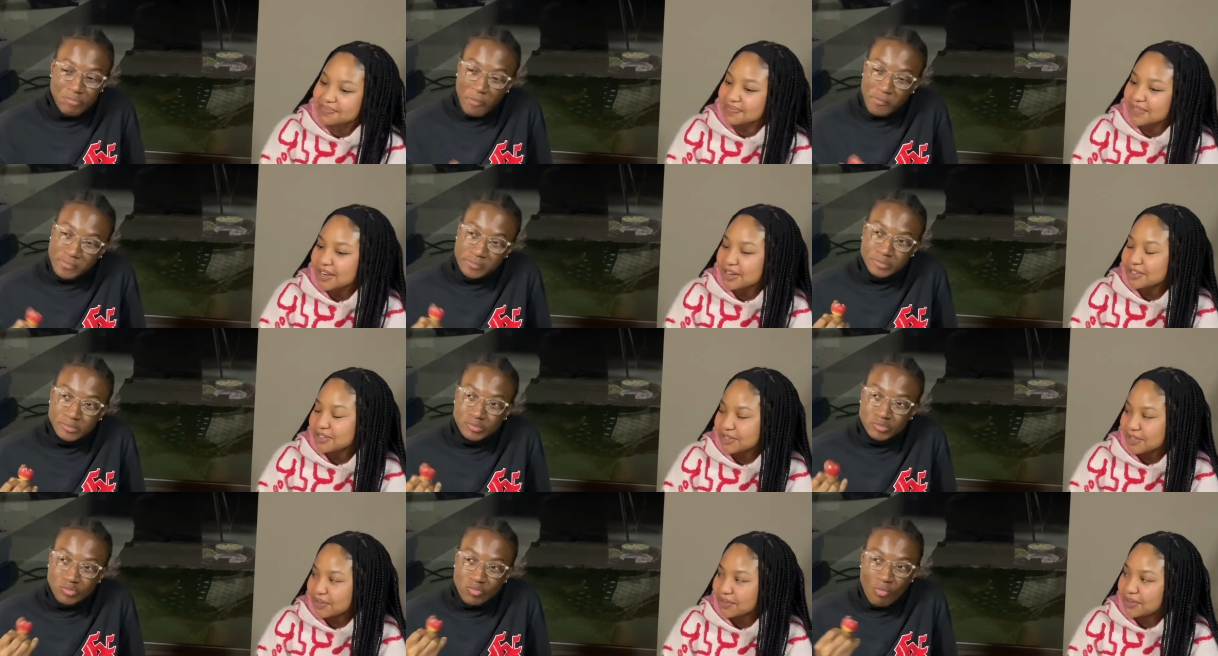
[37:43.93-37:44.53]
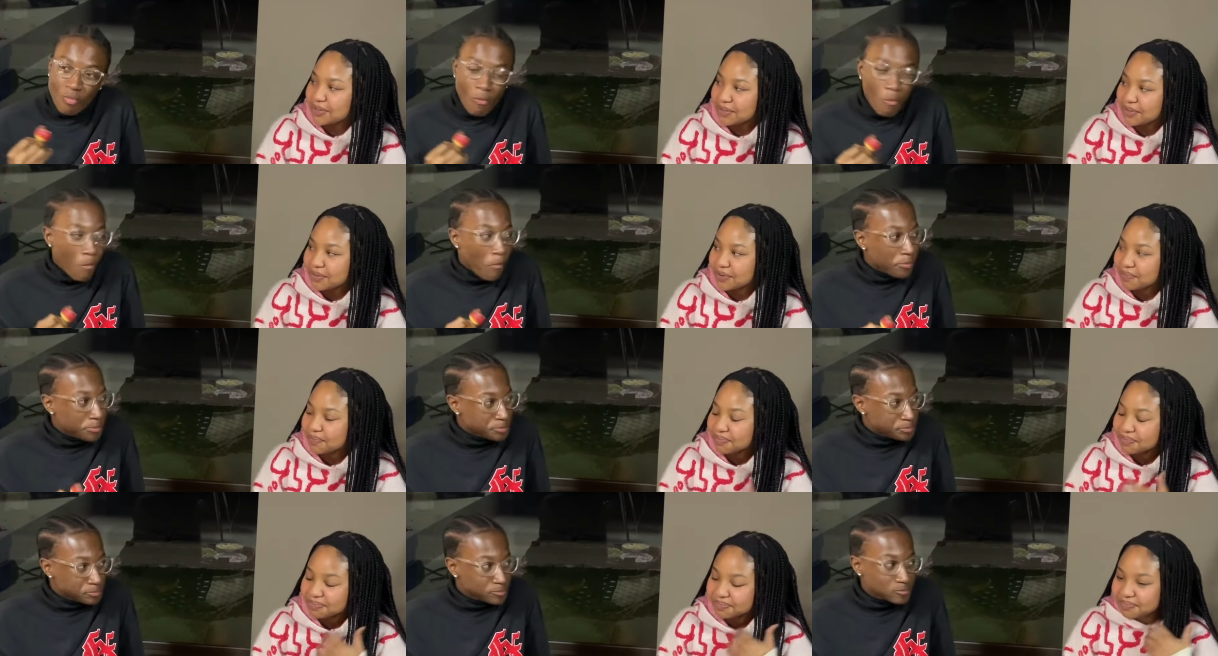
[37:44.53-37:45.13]
Speaker 1: I'm so
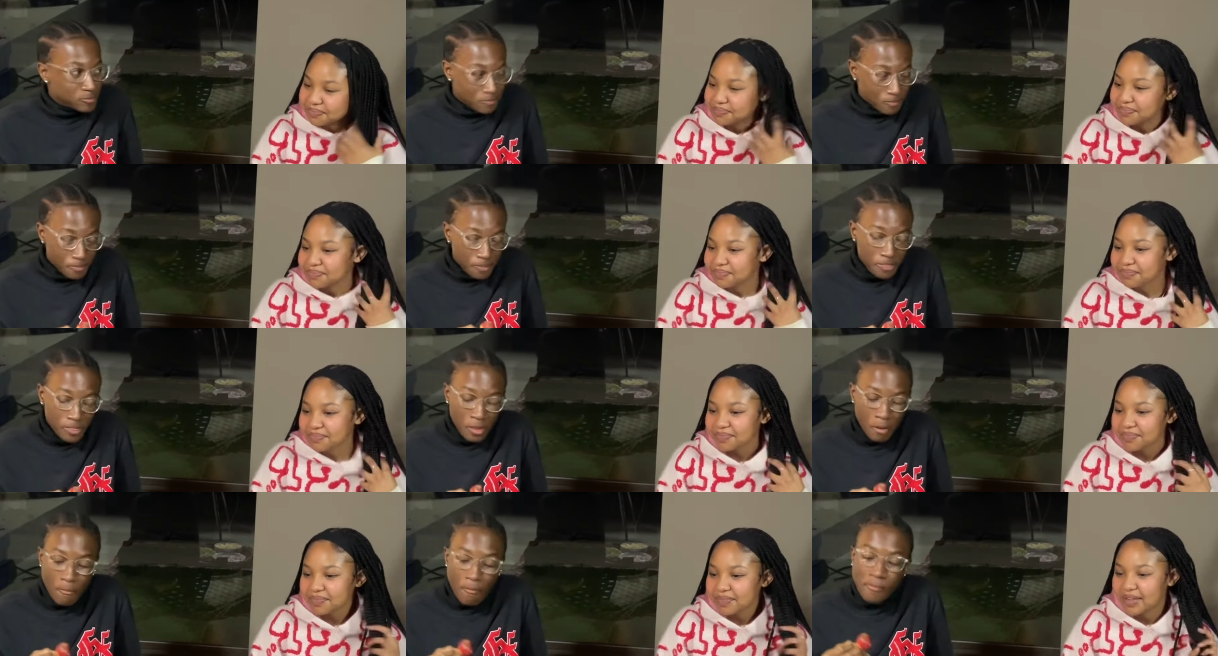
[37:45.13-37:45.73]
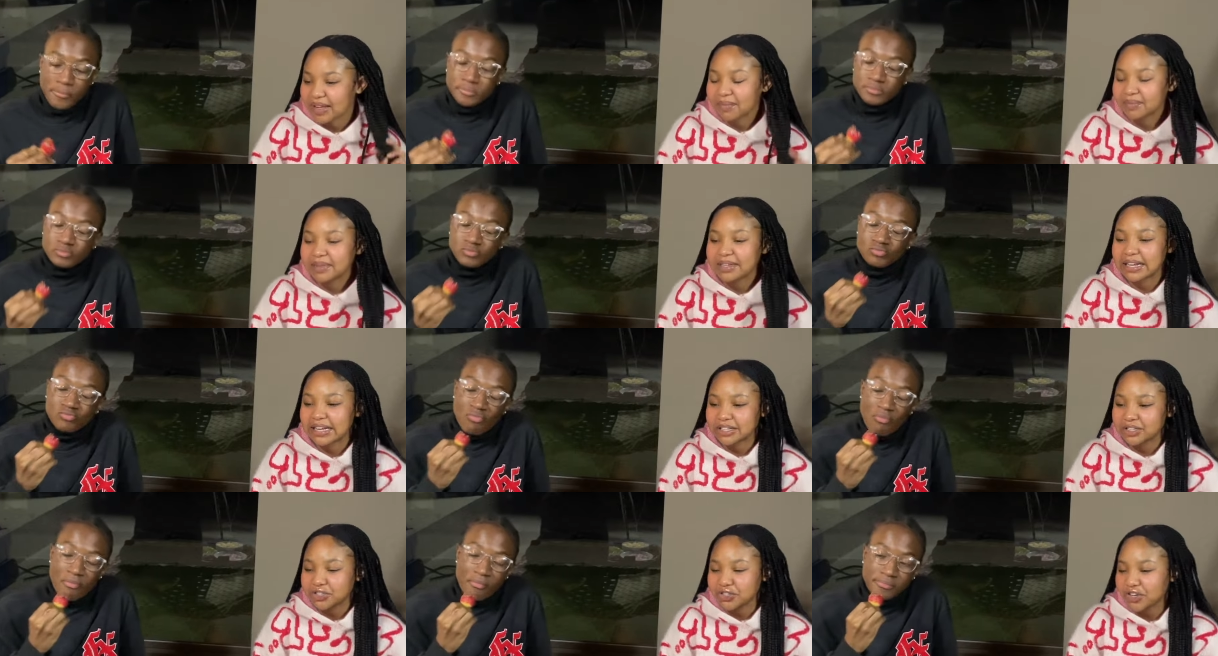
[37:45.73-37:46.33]
cute. I'm
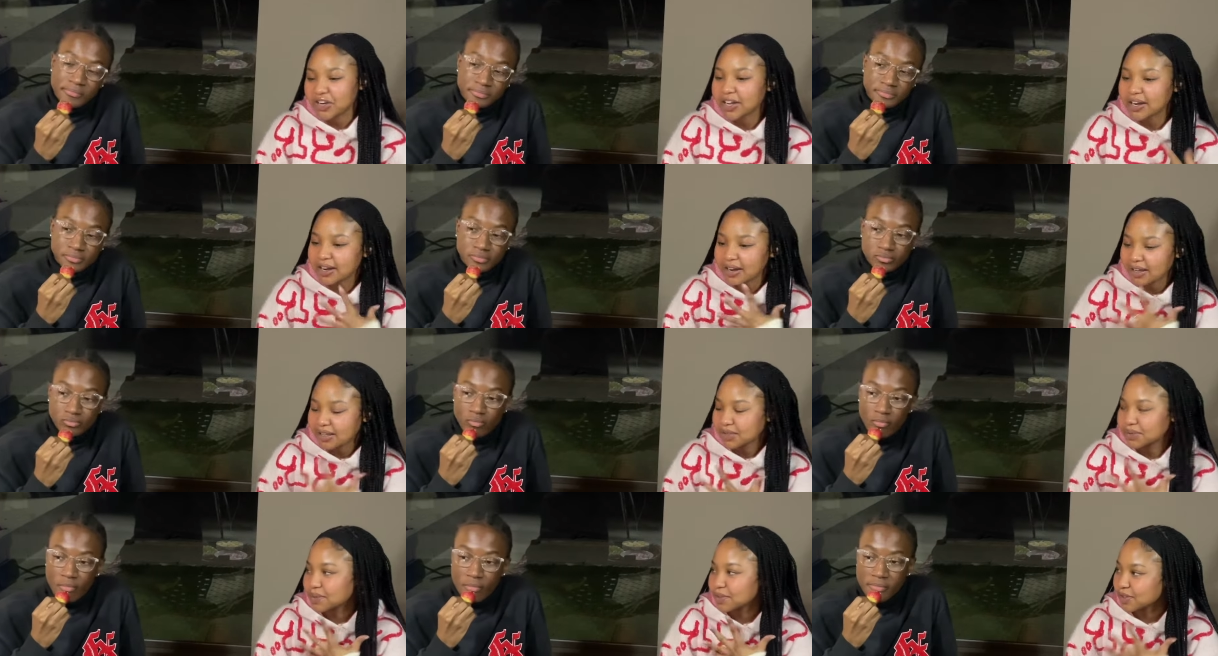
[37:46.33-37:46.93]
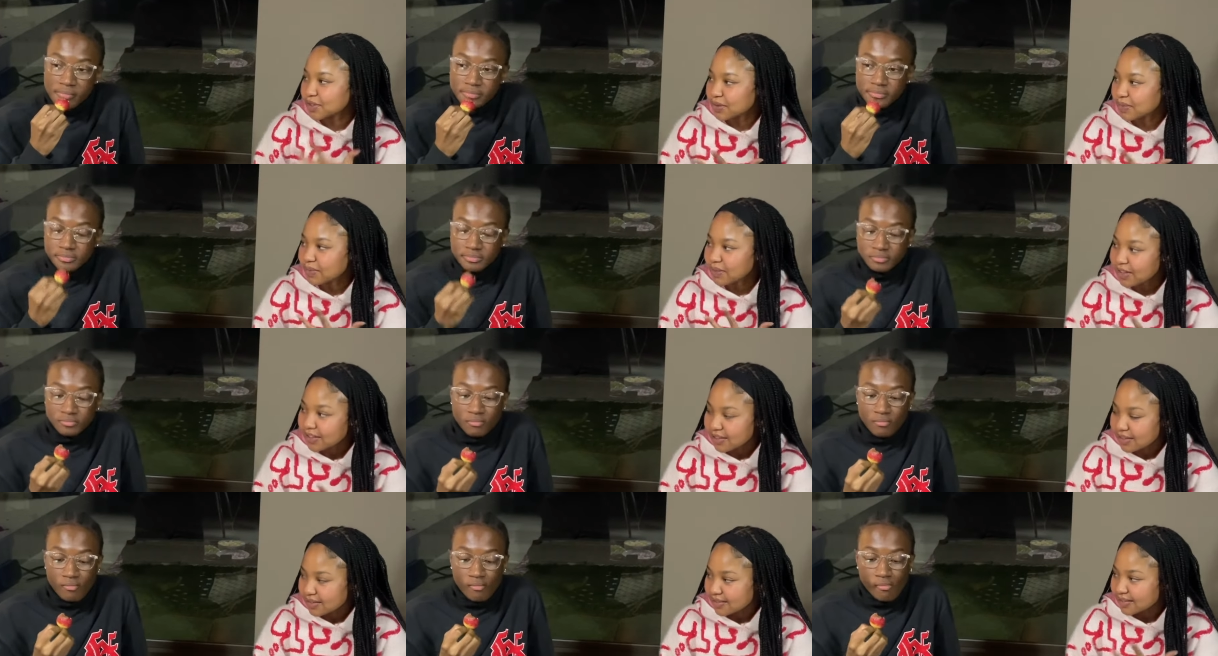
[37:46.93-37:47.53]
glad you connect with
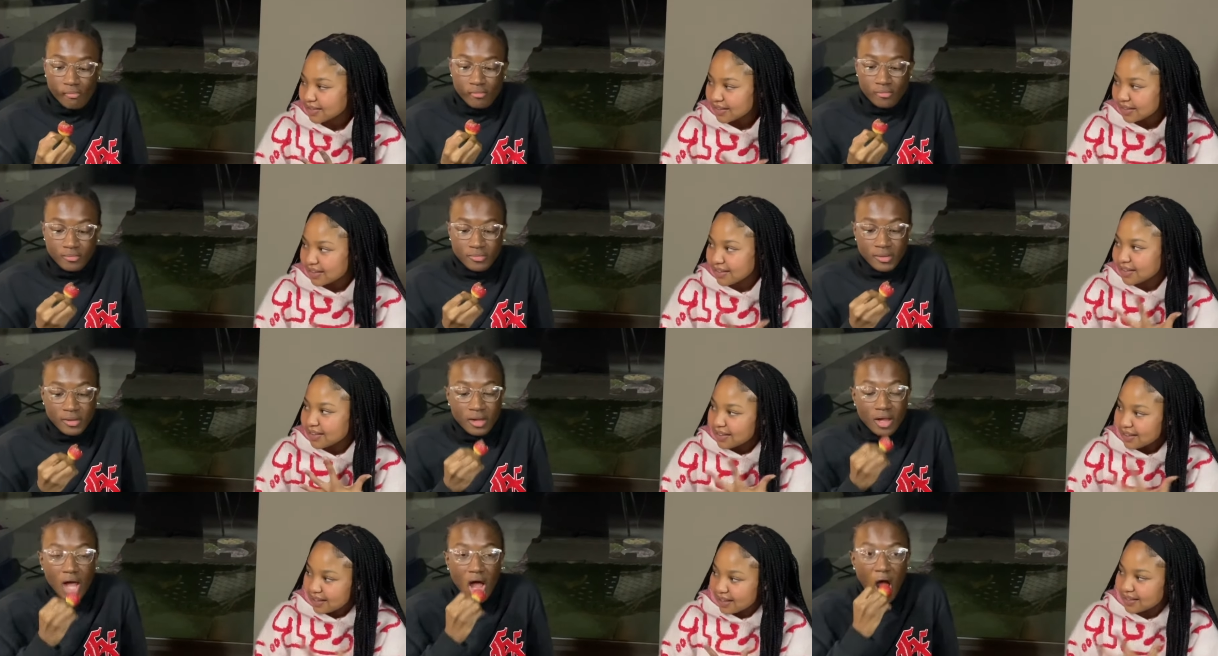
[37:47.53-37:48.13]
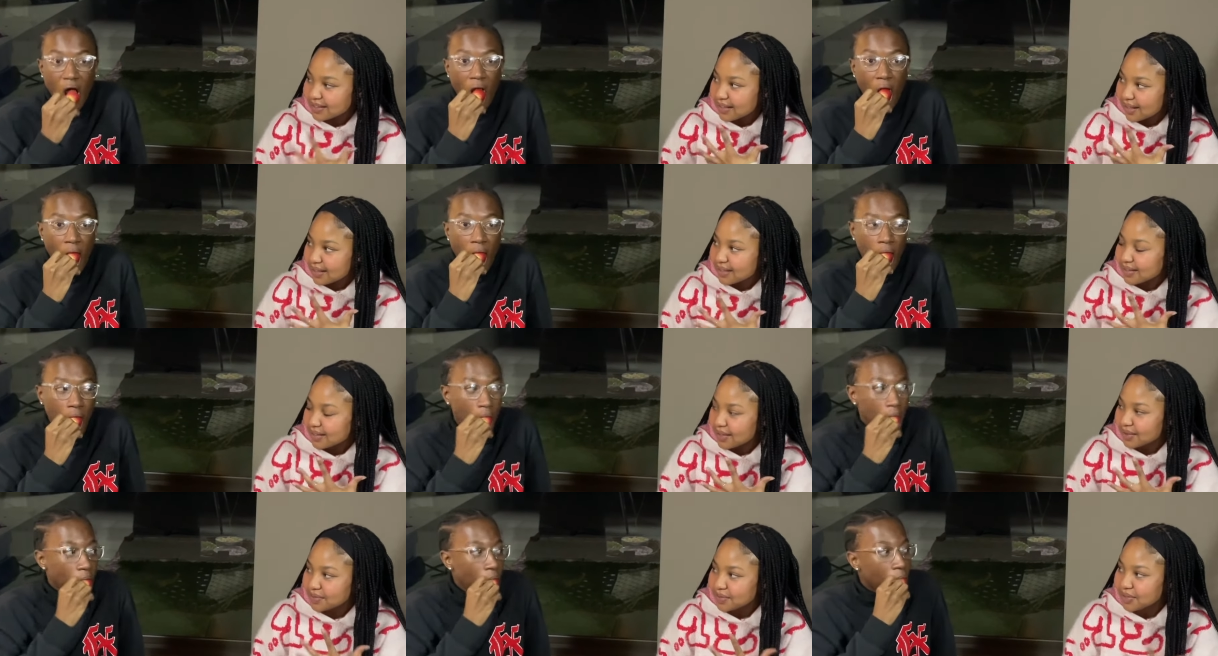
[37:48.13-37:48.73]
me at that
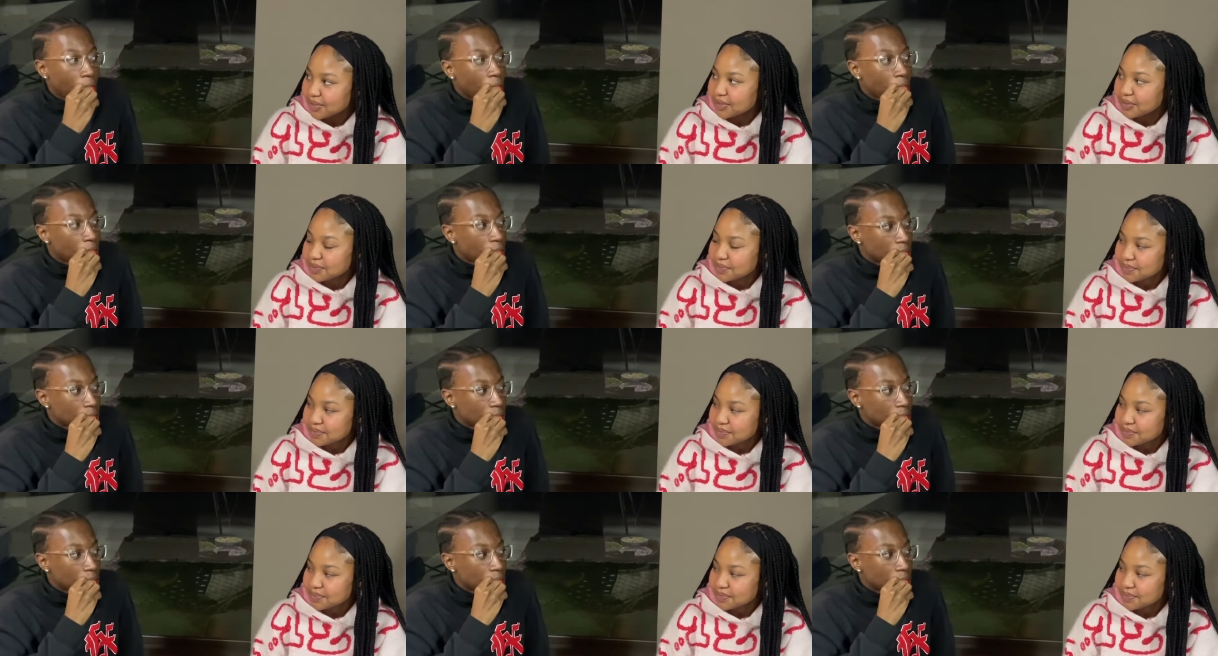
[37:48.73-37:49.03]
level.